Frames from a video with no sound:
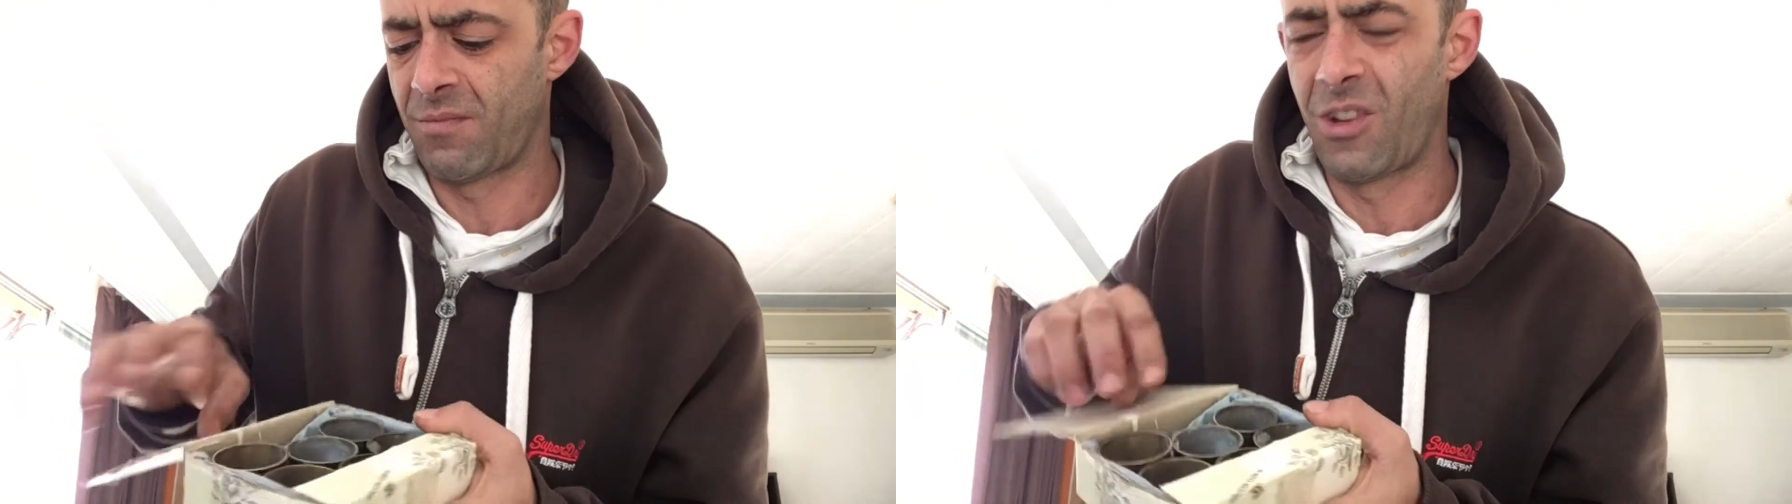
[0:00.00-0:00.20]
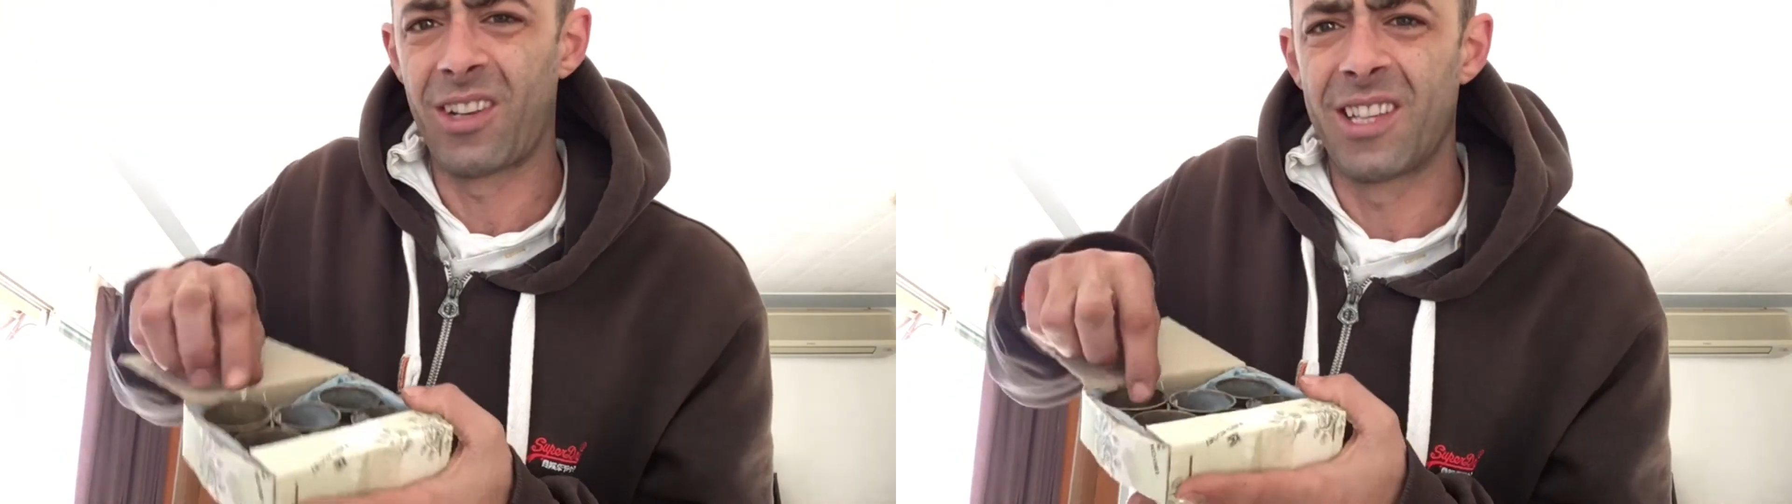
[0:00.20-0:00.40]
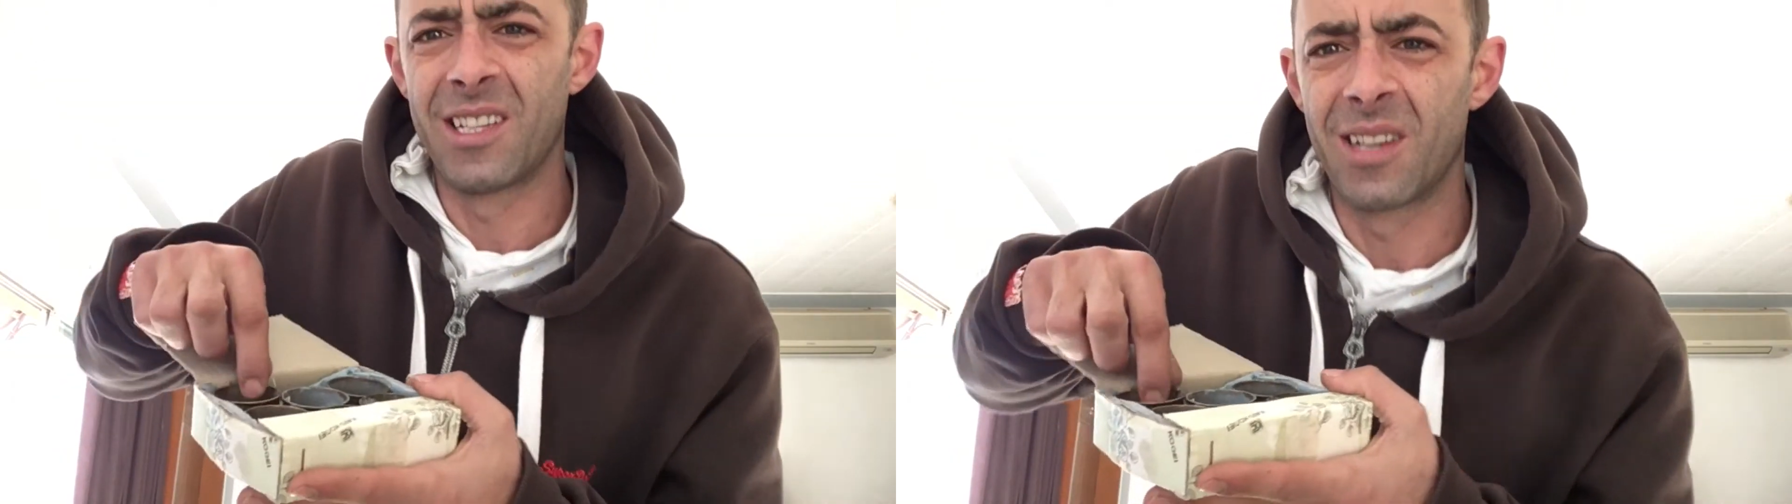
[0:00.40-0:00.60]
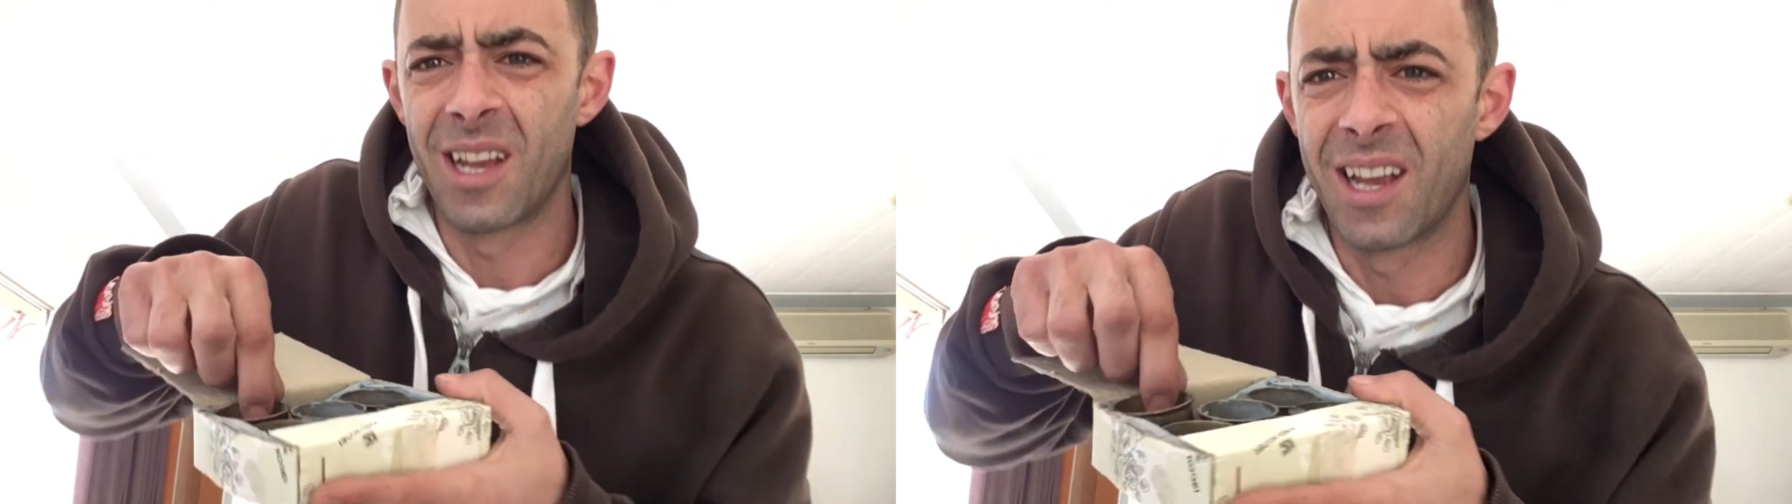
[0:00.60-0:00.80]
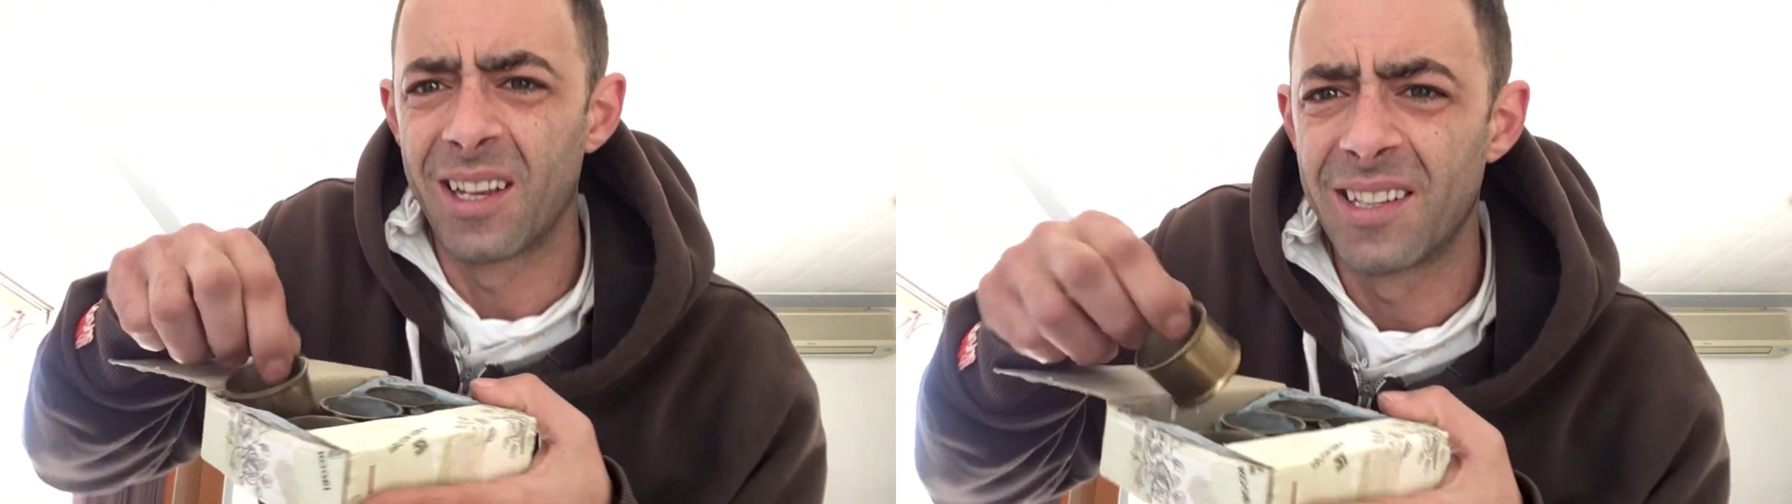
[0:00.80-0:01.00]
like these
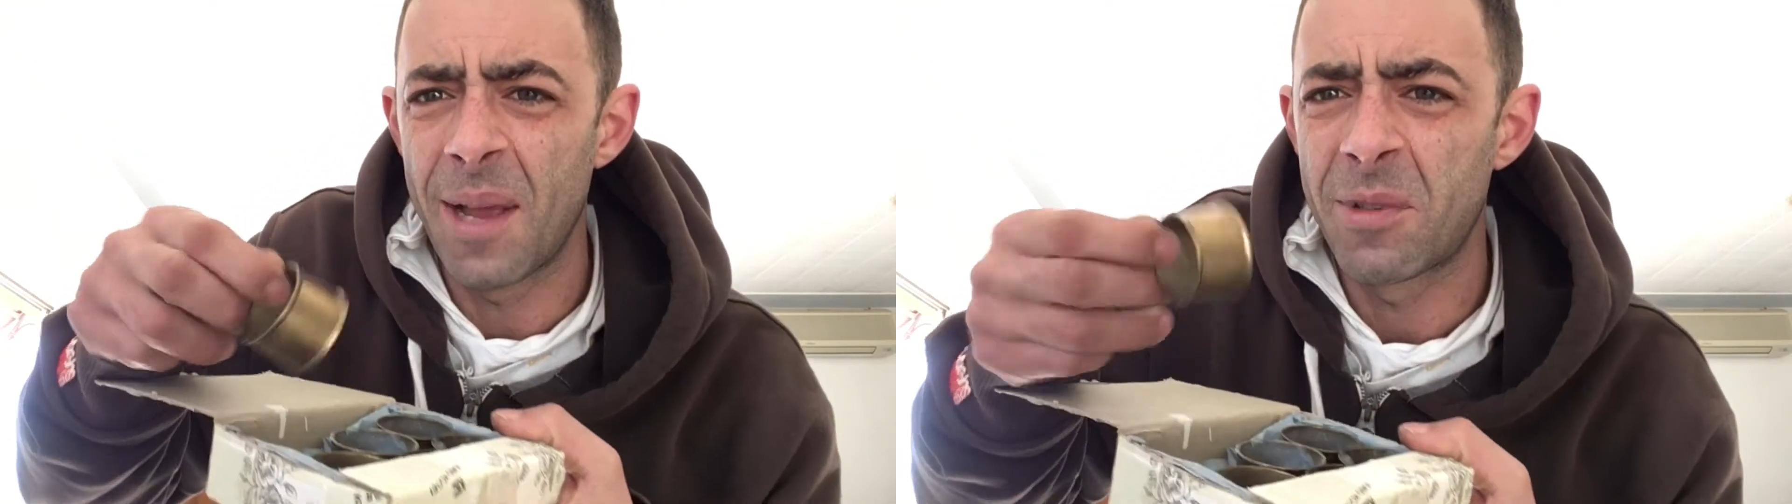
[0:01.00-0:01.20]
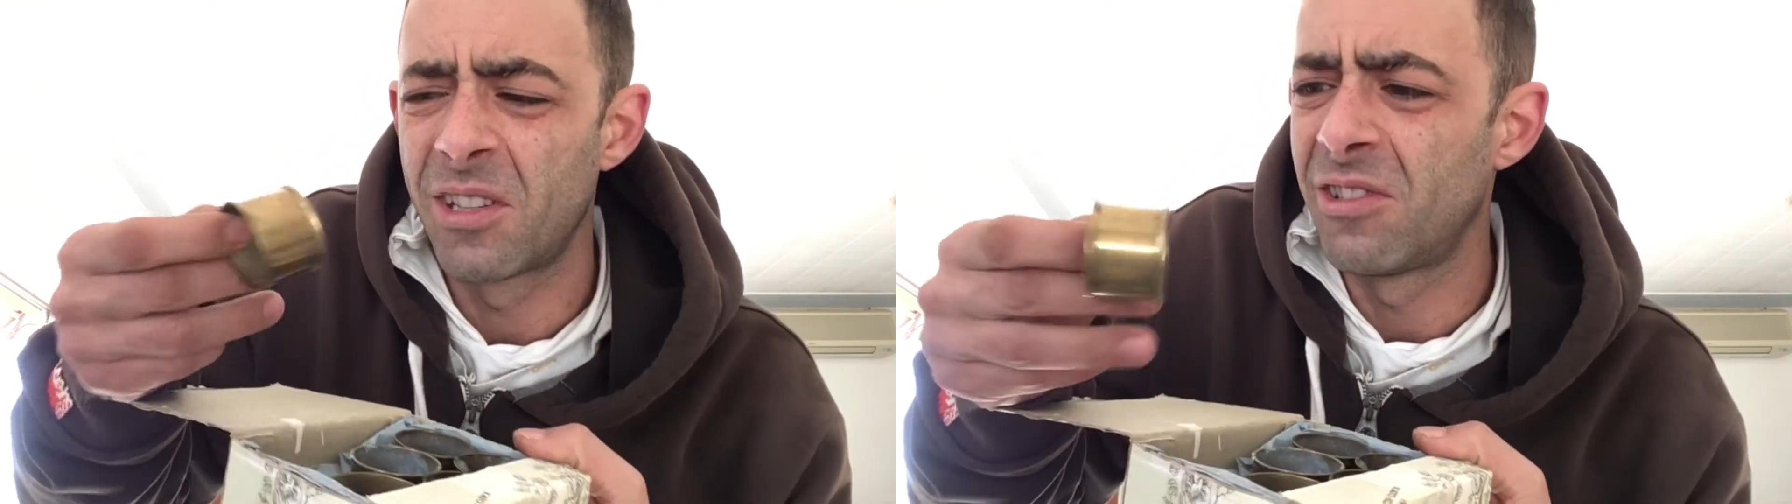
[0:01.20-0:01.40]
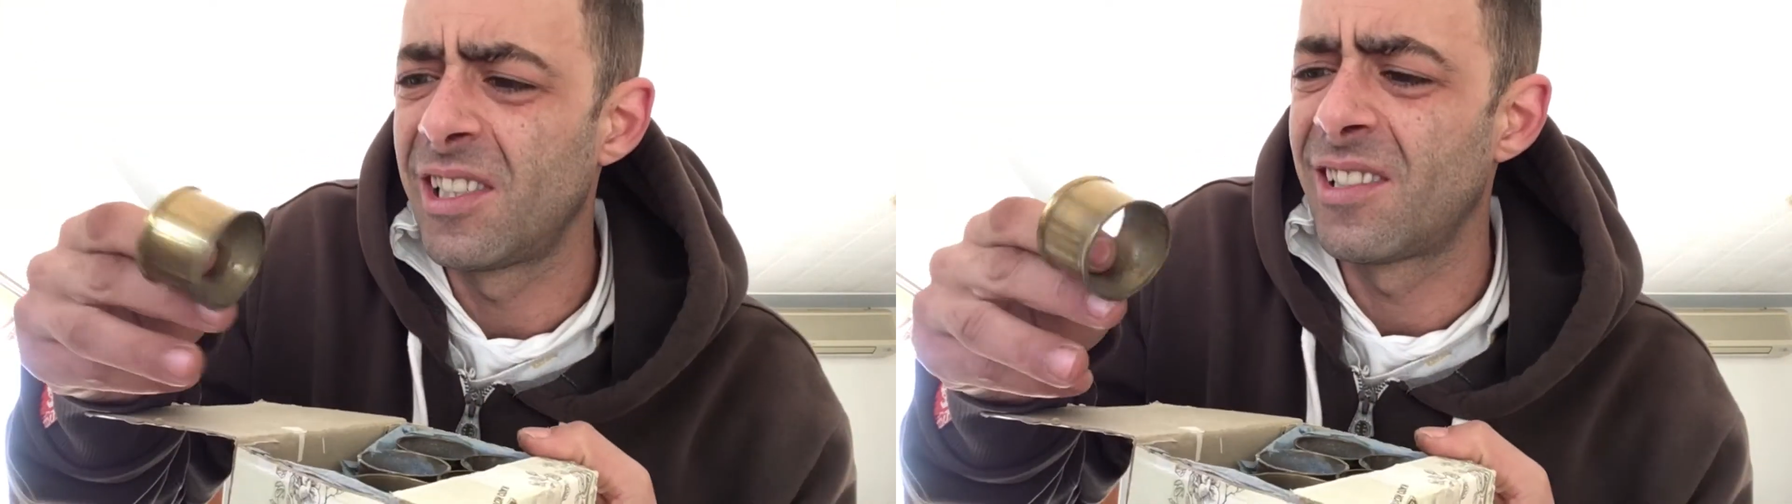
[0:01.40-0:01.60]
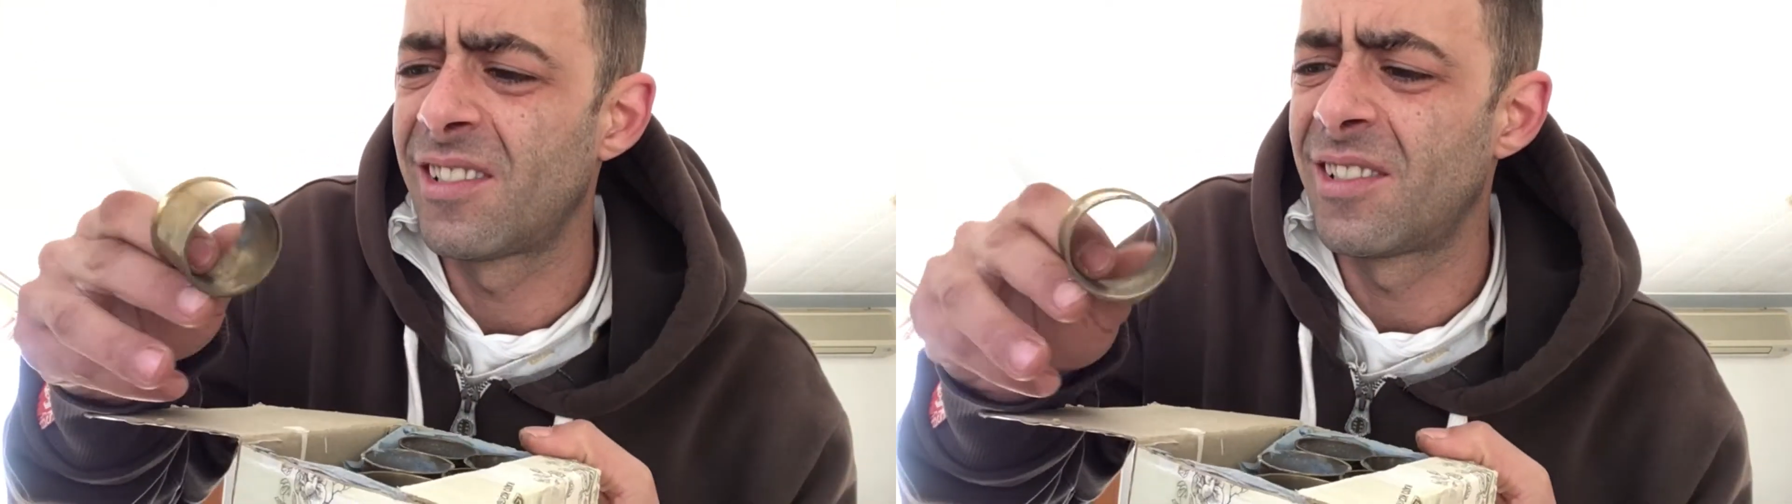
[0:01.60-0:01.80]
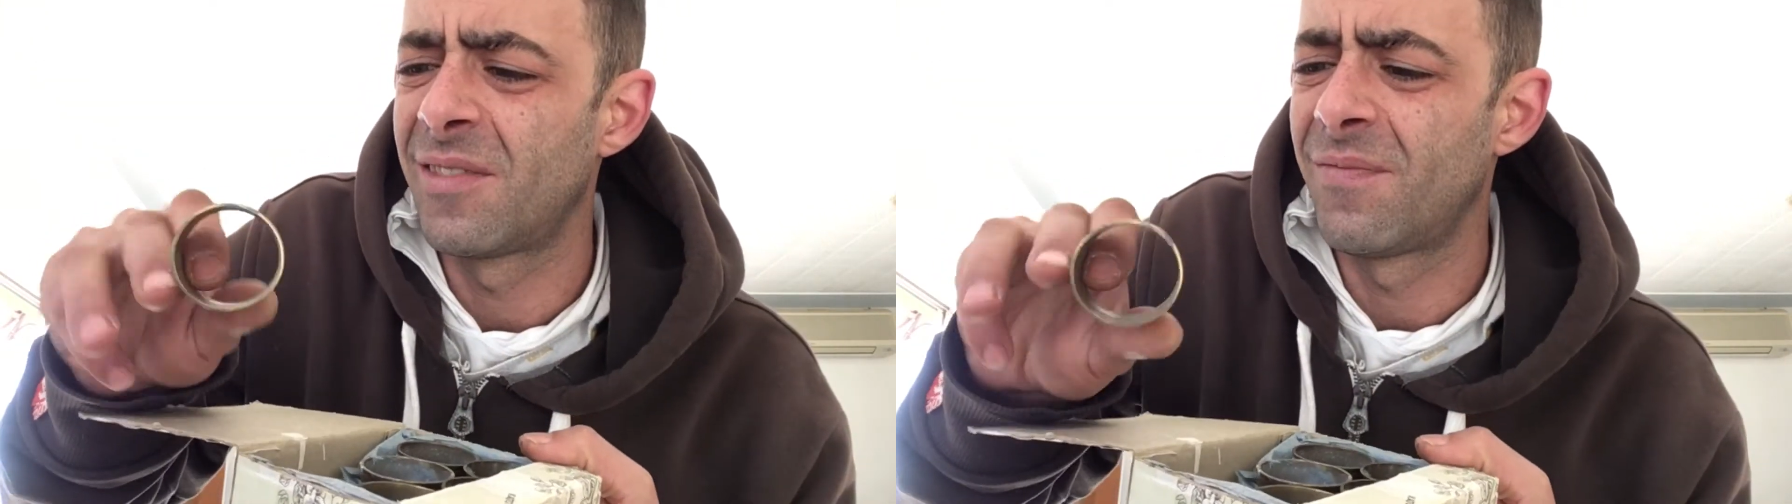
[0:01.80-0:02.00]
napkin
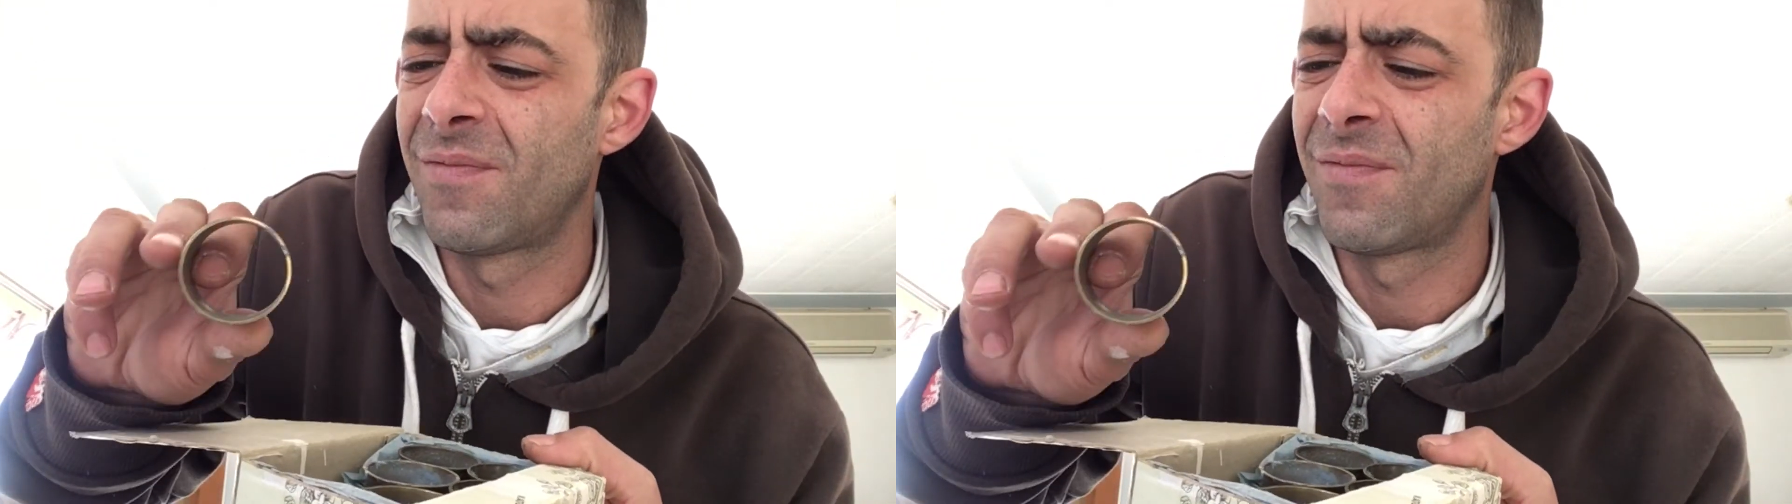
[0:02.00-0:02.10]
rings.